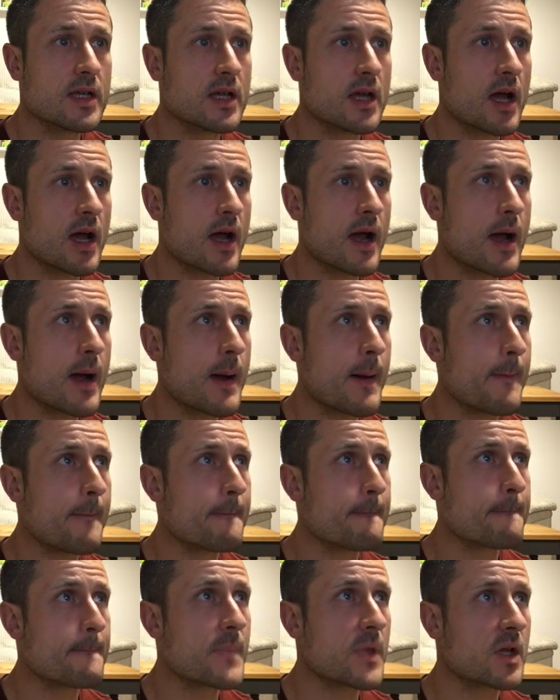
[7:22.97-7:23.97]

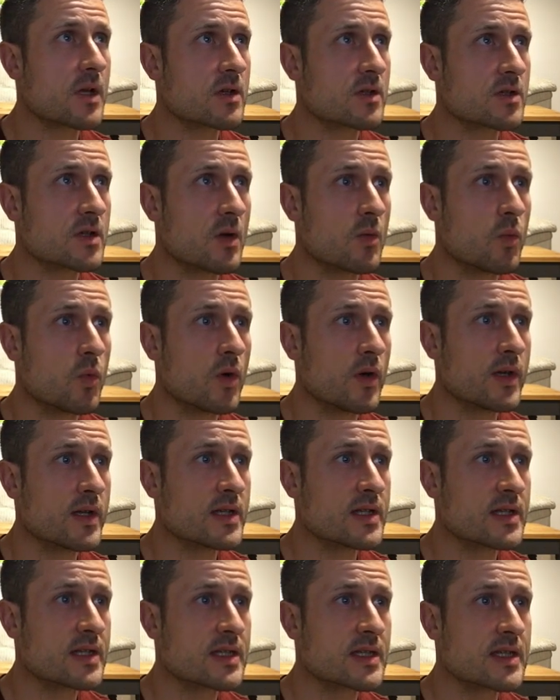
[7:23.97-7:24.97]
because I want to
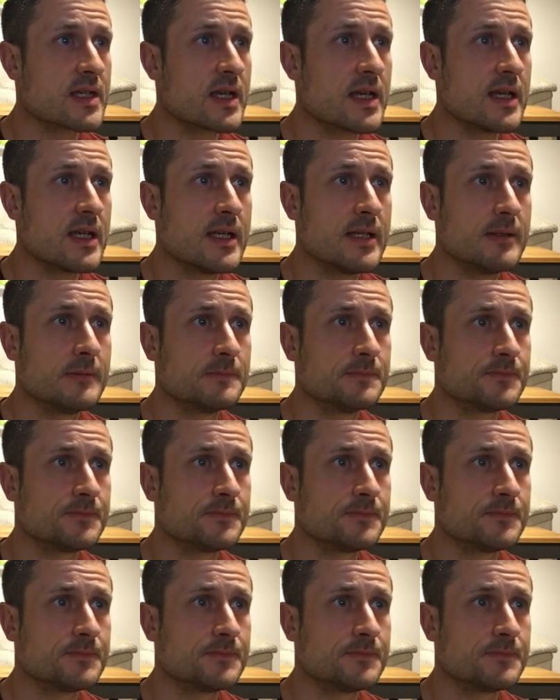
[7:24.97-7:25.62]
see